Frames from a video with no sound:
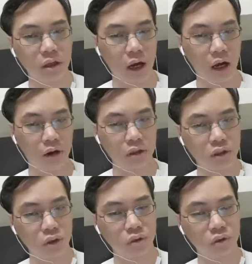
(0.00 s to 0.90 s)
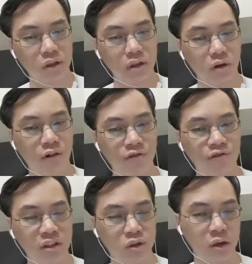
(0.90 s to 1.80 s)
how this whole thing all
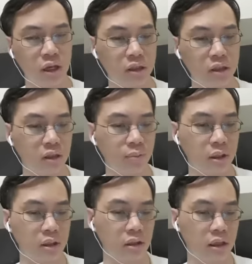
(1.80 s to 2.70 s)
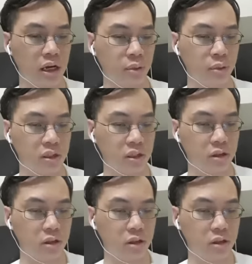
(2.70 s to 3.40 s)
fits together in the, in the larger picture.